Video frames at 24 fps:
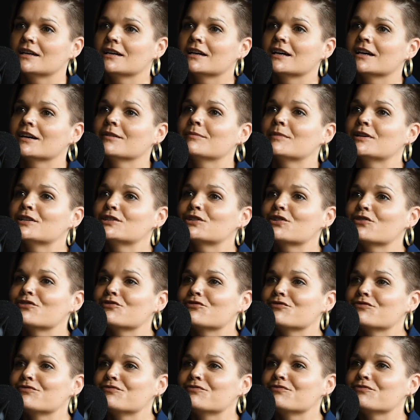And so
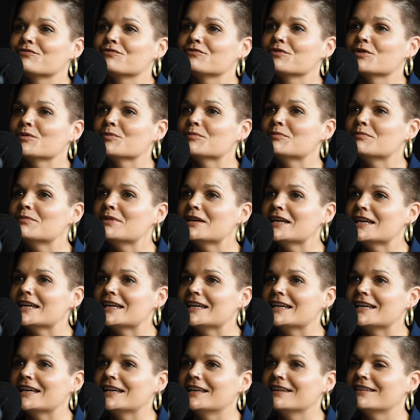for
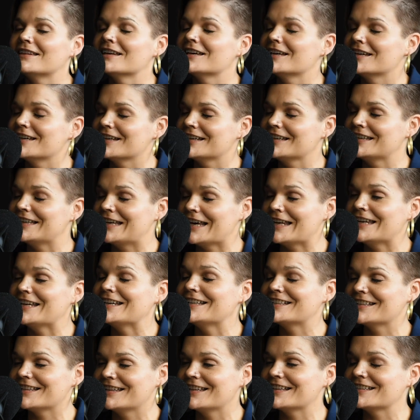me,
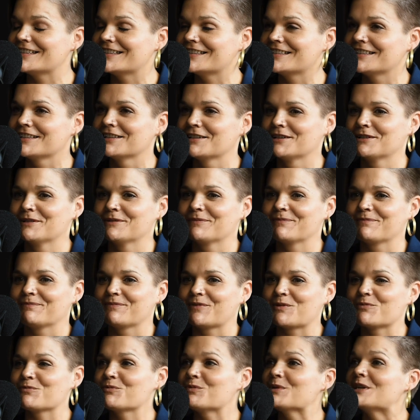getting to this
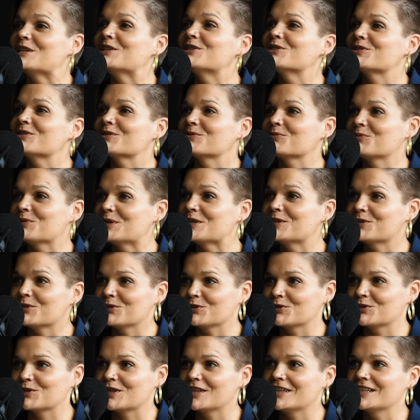
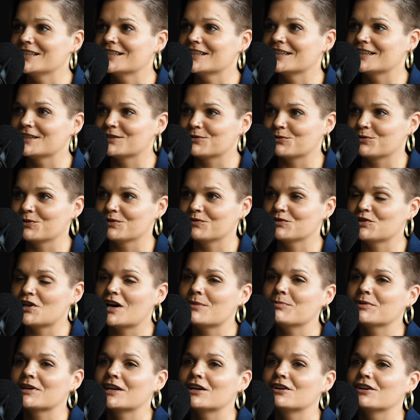research, getting to this sort of
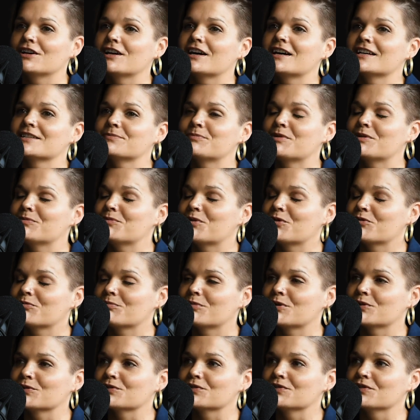topic area has been both
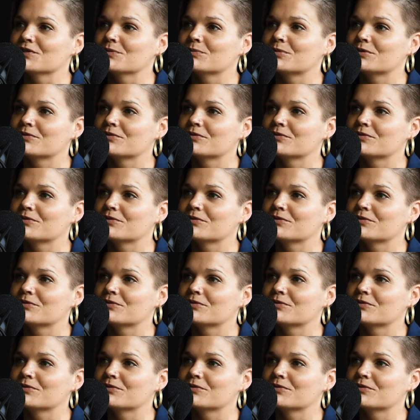personal and